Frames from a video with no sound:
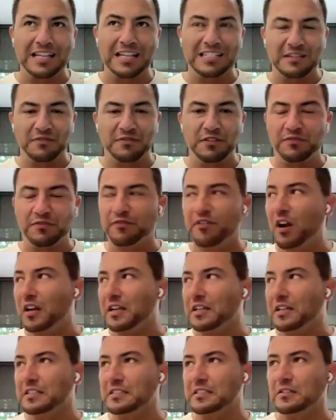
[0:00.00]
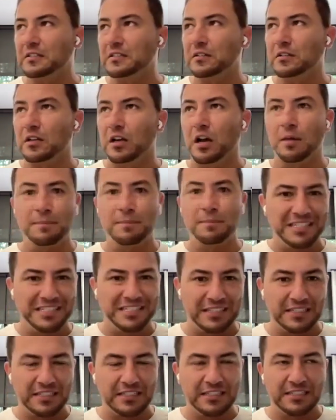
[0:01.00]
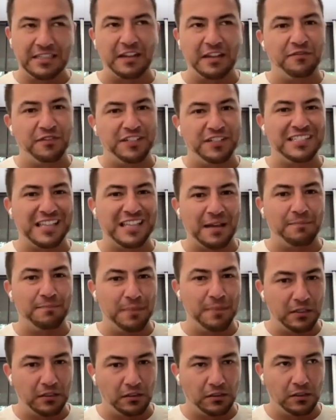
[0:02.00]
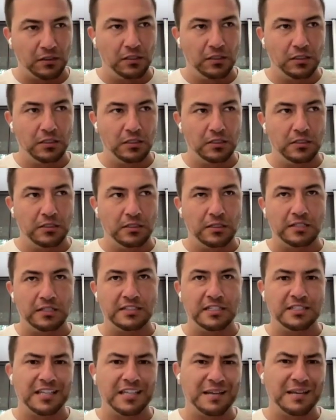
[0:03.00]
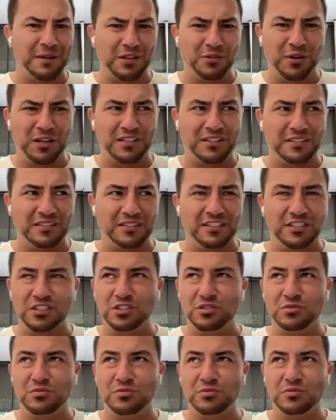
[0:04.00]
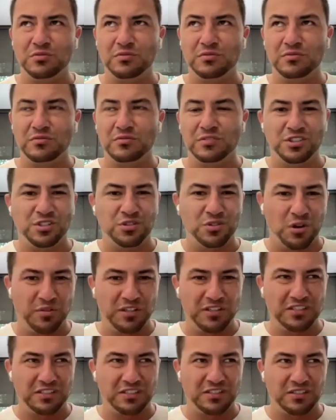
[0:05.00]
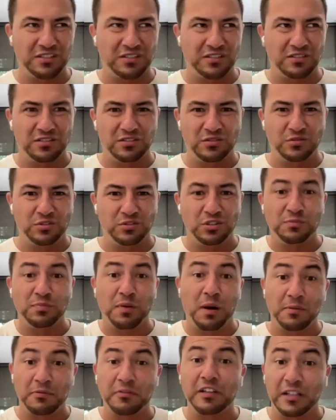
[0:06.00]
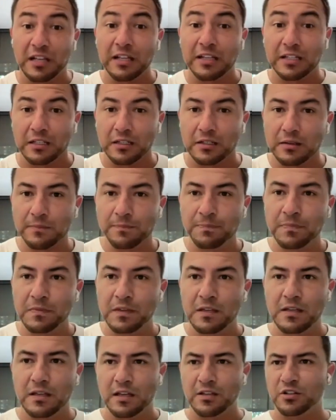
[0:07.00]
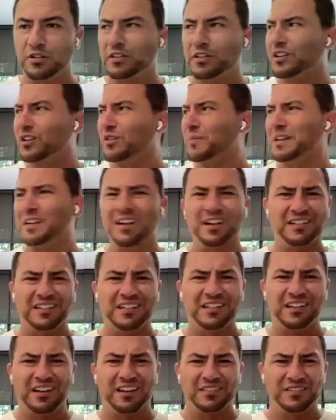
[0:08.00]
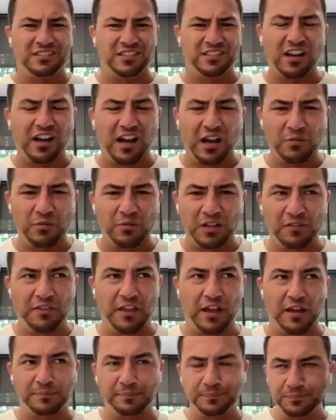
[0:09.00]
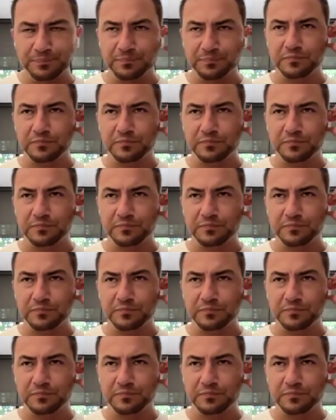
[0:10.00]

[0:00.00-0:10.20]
And if it finds a business that fits that bill, it says, hey, by the way, did you know this? You'd probably really like it. And you're like, oh my God, yeah, duh, I would love that.